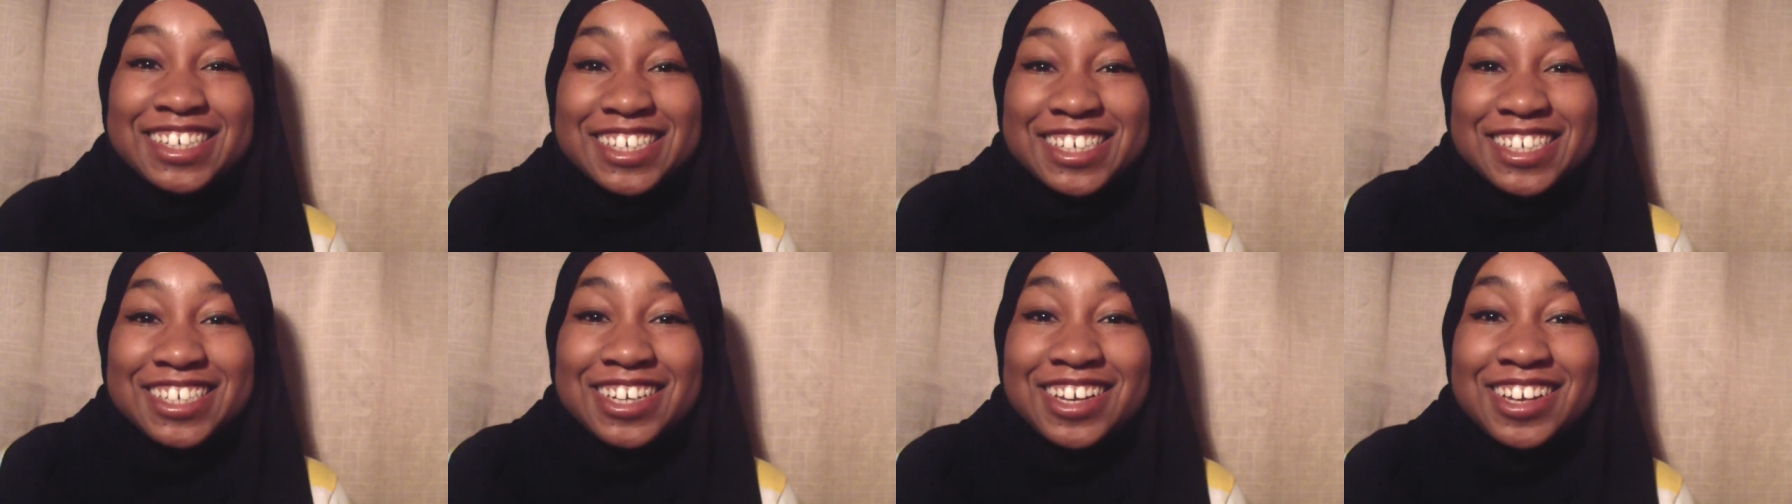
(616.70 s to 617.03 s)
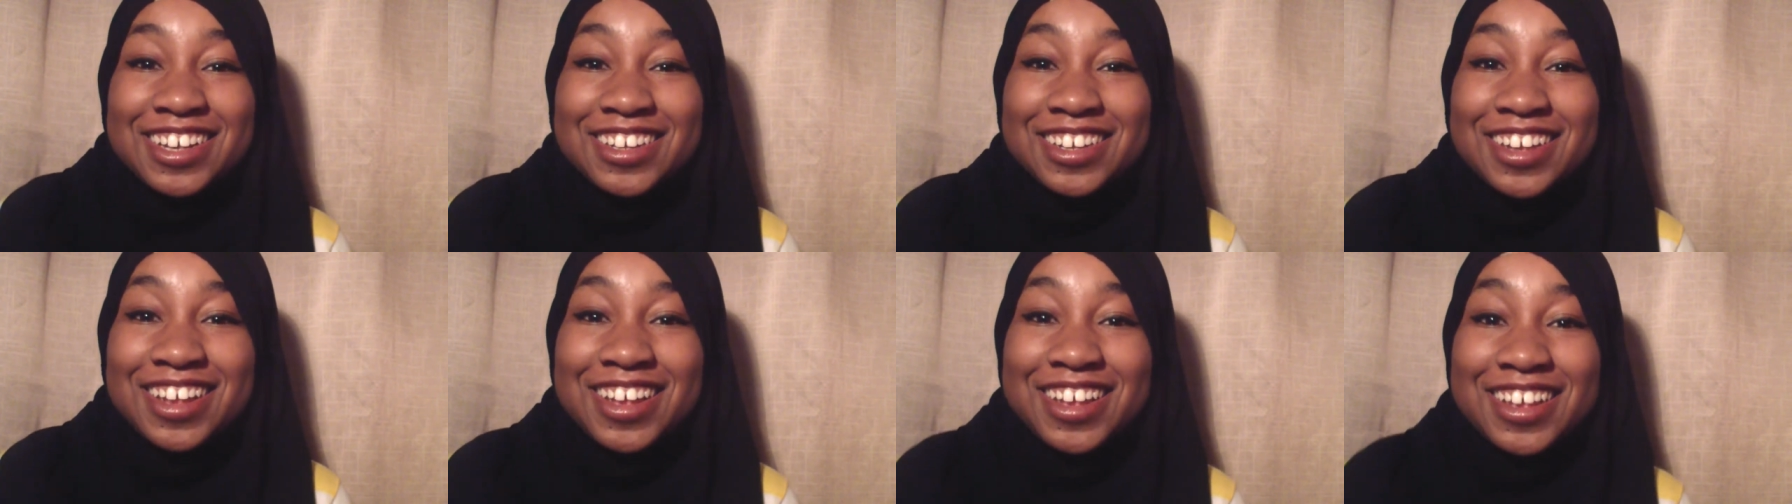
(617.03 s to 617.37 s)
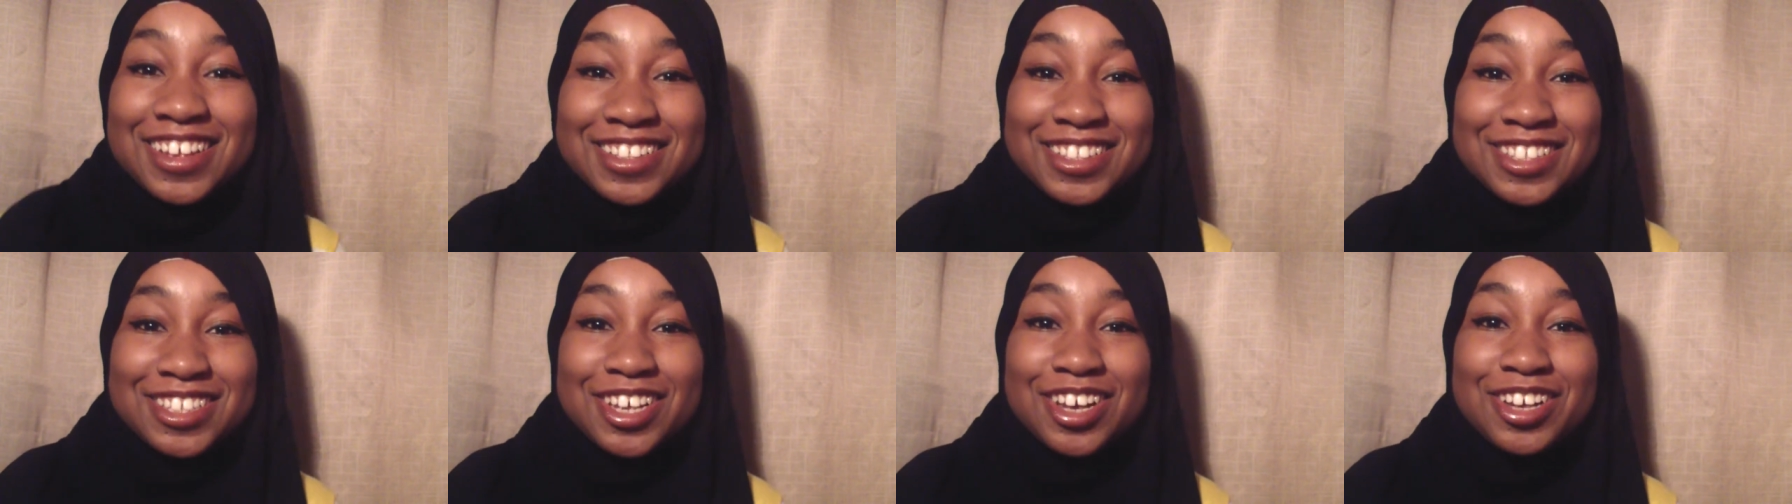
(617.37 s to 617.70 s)

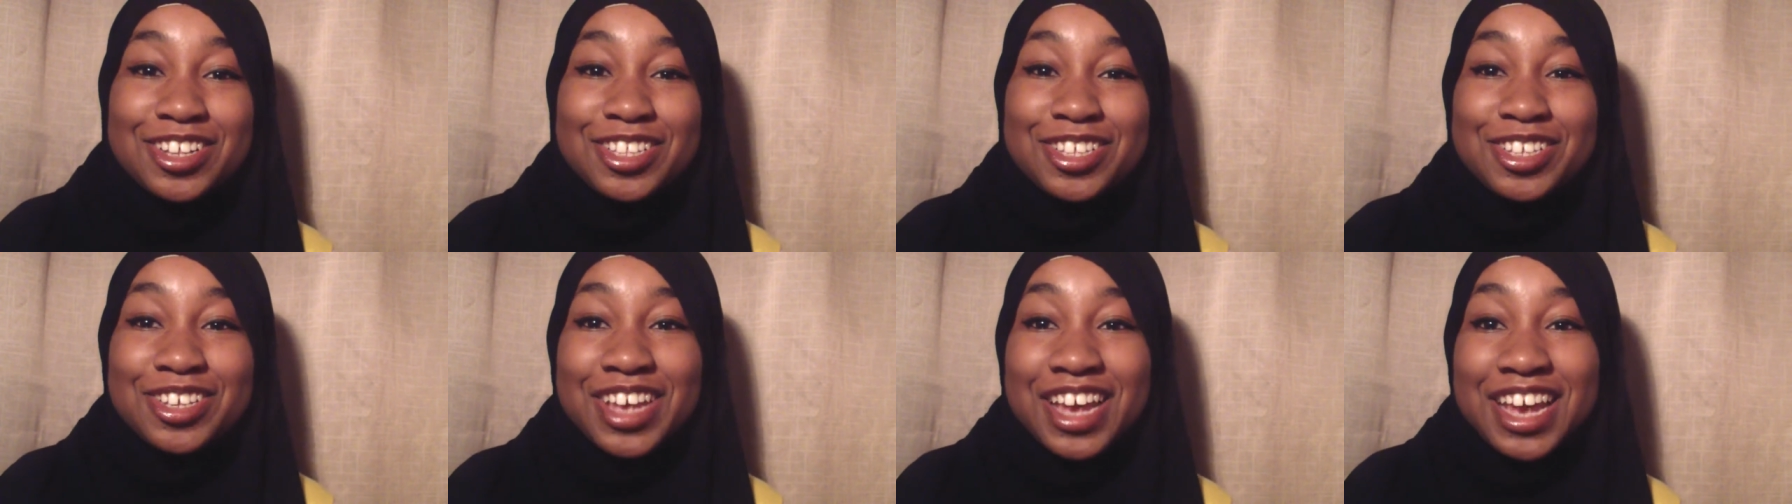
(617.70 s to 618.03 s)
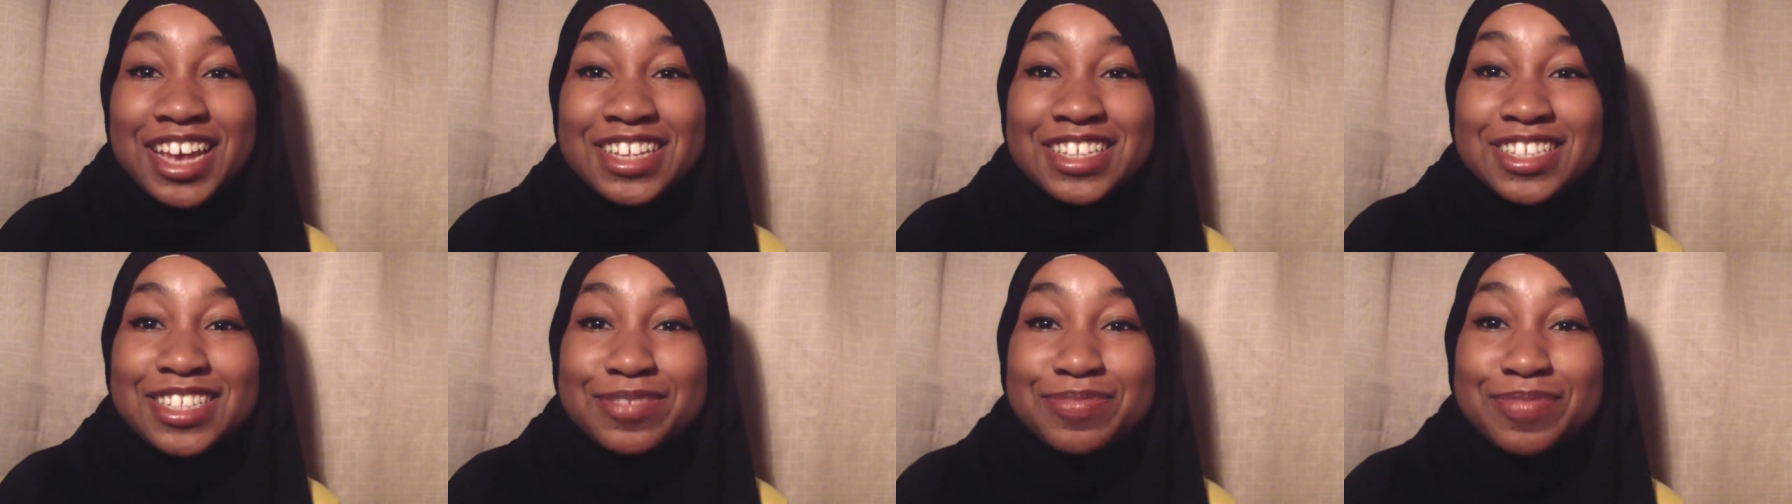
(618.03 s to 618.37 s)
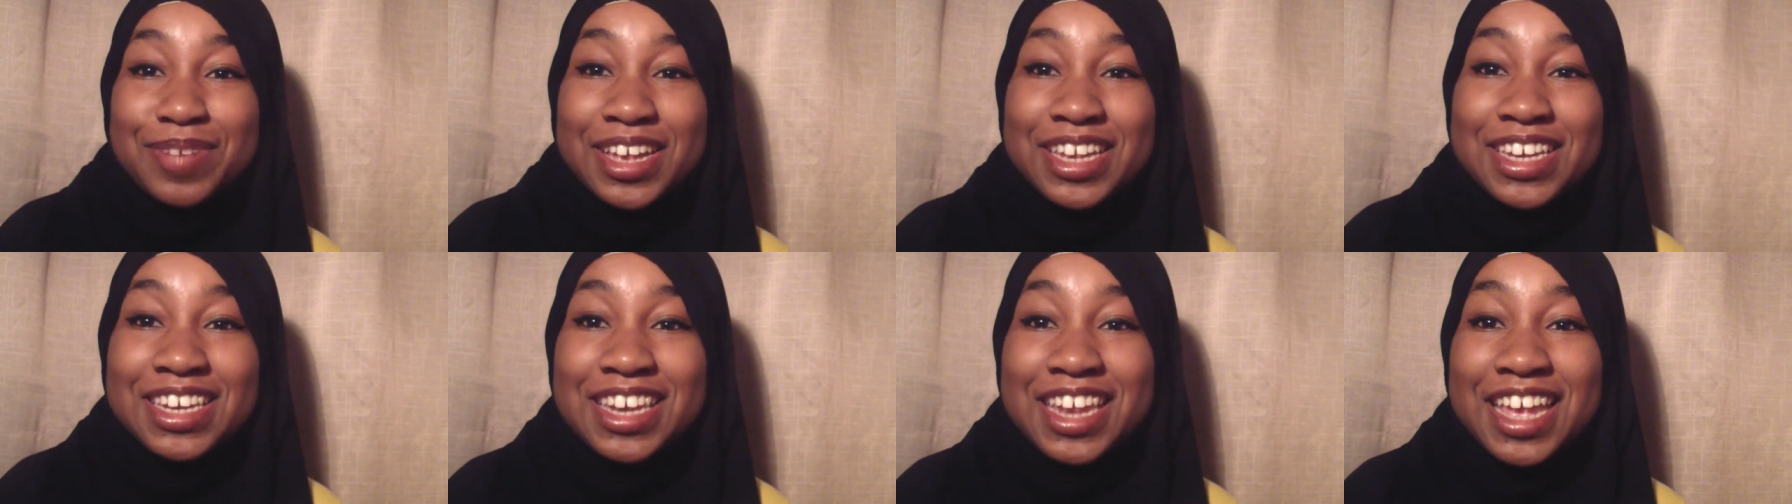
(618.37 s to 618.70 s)
Inshallah, talk to you guys in
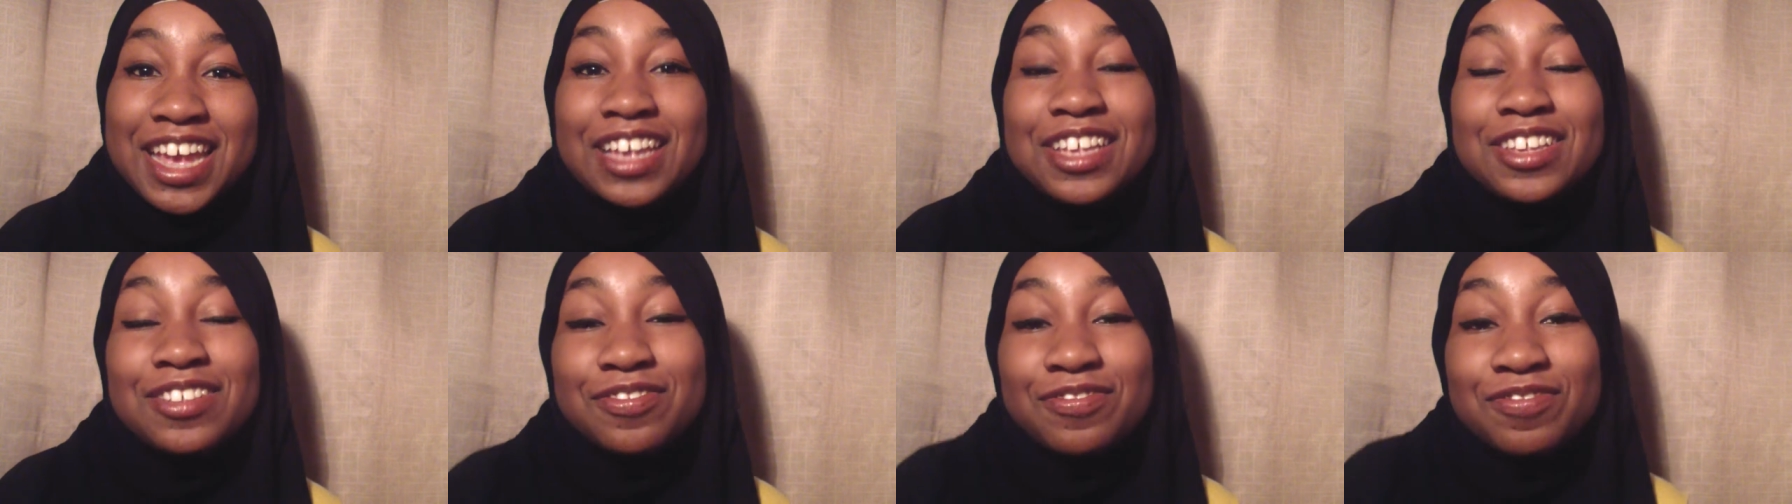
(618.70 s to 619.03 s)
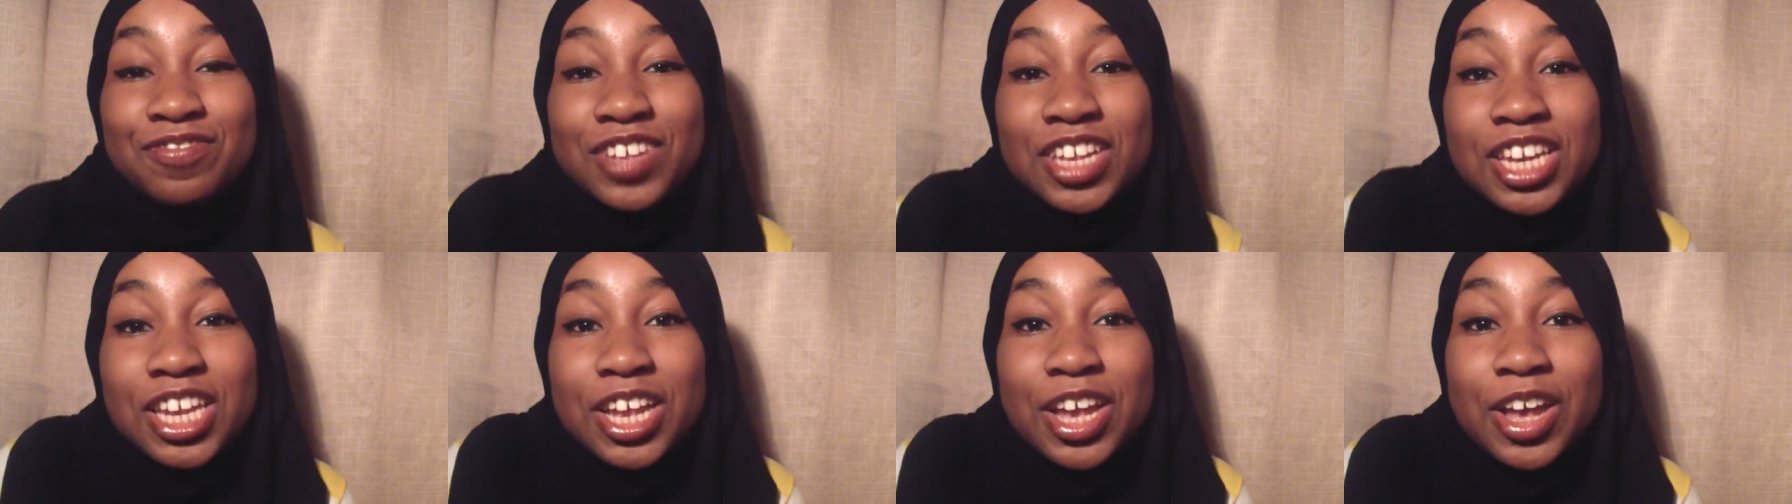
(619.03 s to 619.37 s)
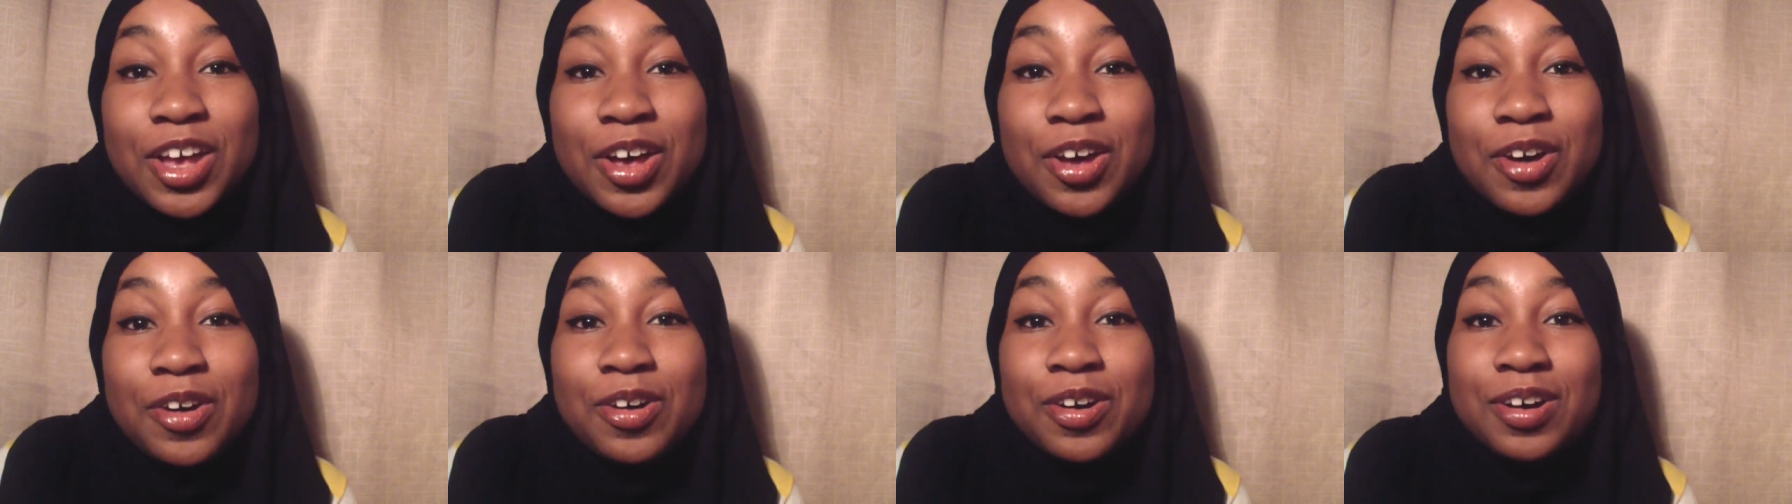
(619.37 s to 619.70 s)
my next
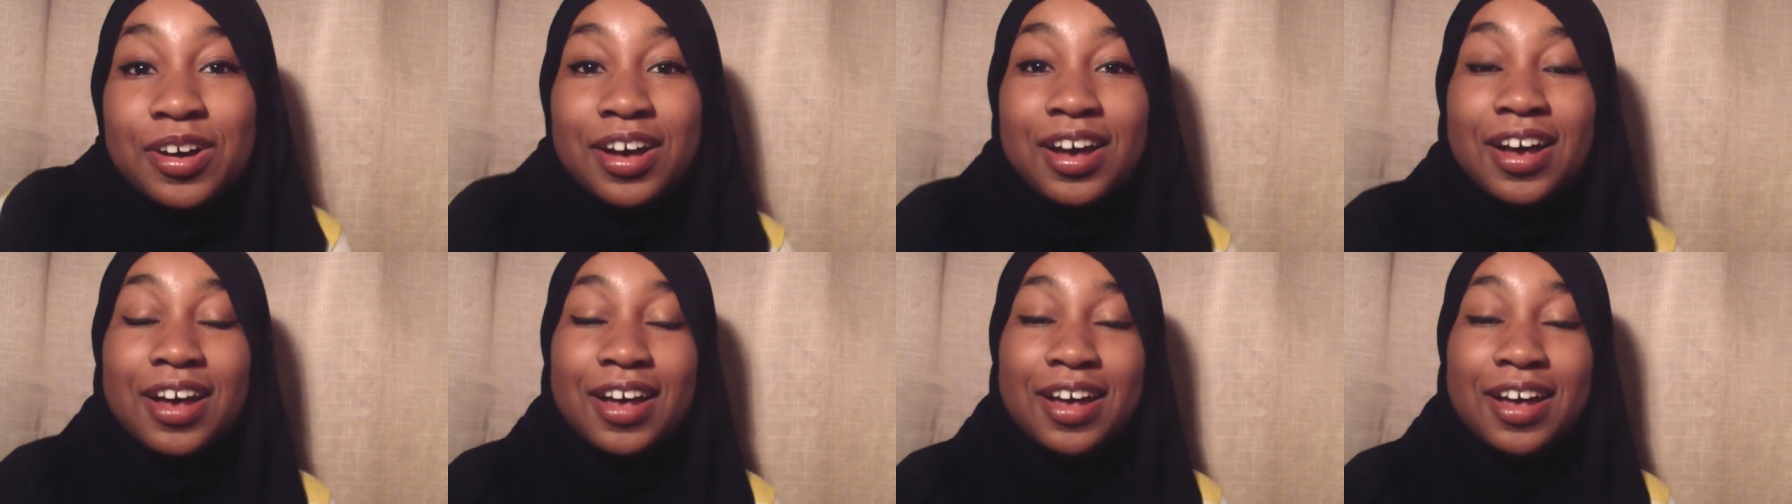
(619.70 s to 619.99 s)
video.